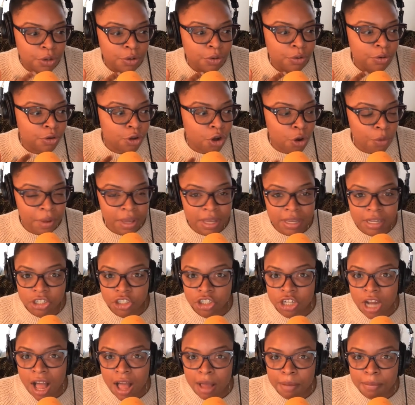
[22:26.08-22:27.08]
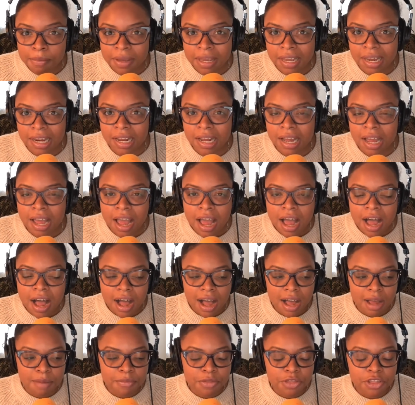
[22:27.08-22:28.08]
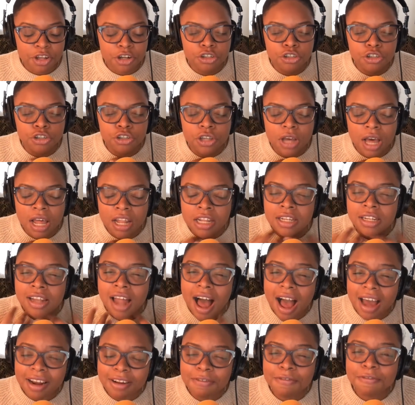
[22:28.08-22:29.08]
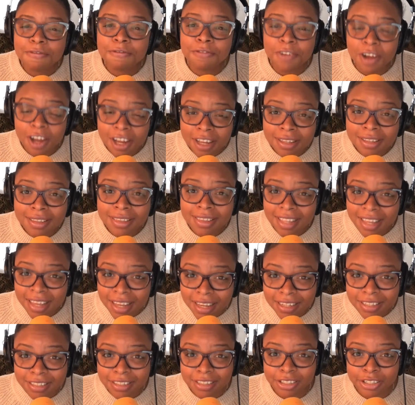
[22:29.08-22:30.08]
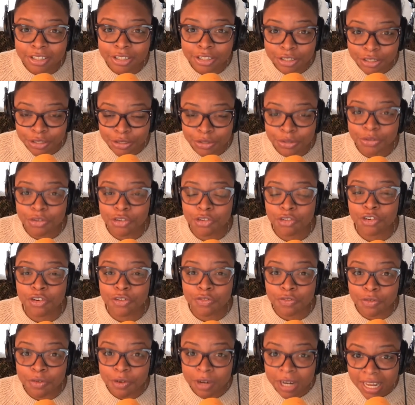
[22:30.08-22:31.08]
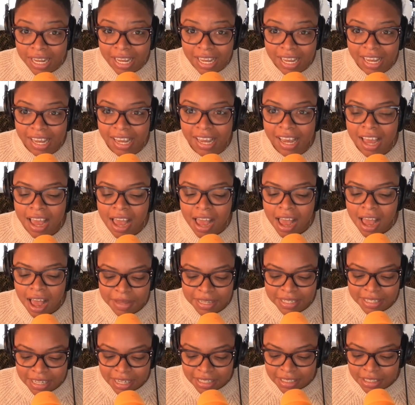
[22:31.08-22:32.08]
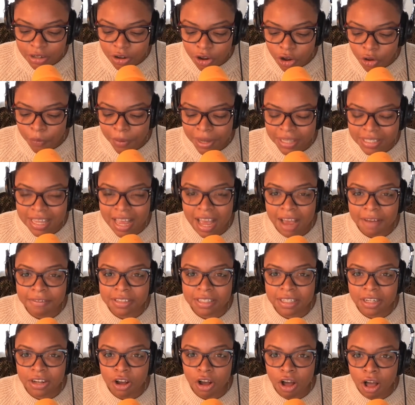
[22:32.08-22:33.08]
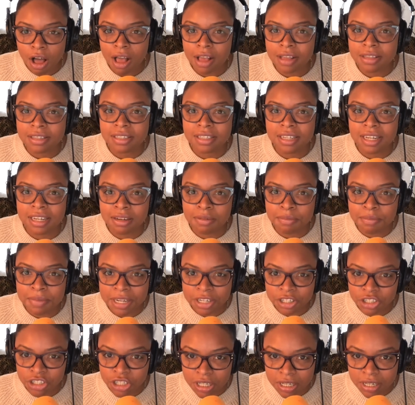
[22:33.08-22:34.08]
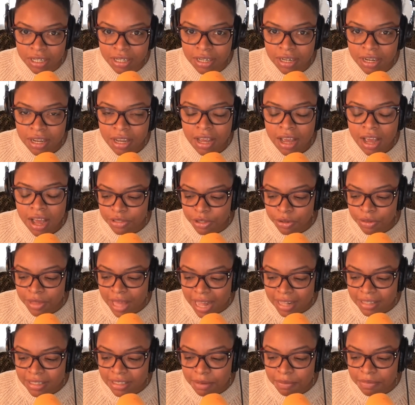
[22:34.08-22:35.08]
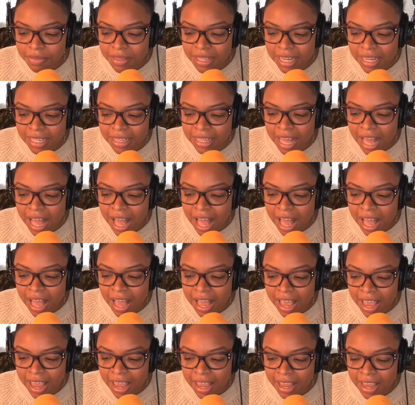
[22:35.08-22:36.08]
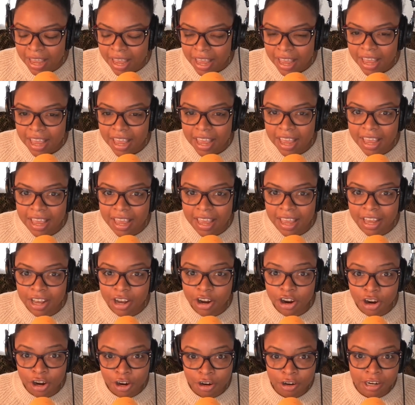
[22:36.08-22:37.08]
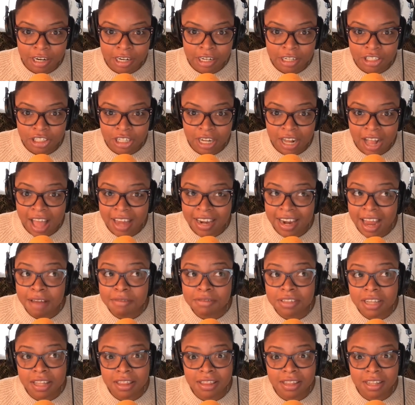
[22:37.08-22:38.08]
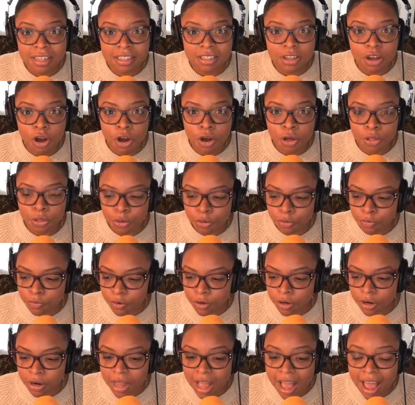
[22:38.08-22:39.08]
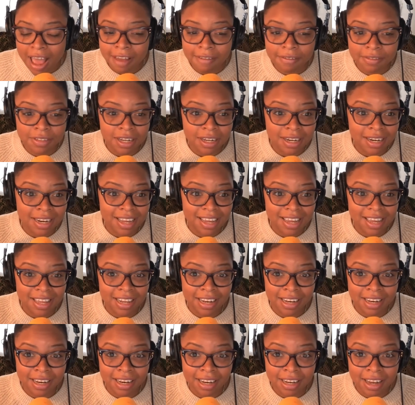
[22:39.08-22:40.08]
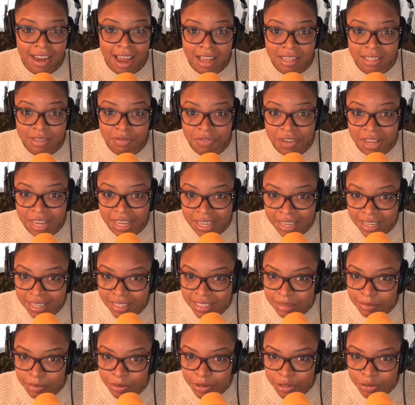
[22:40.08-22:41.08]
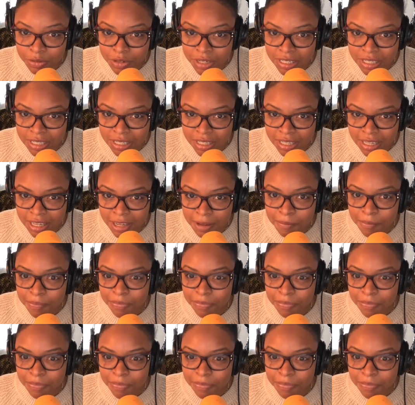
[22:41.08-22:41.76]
going shopping. There's a lot of fun things to do for free. It doesn't always have to cost admission. So that's something that I encourage, and I've done this all over. I've done it in Las Vegas most recently,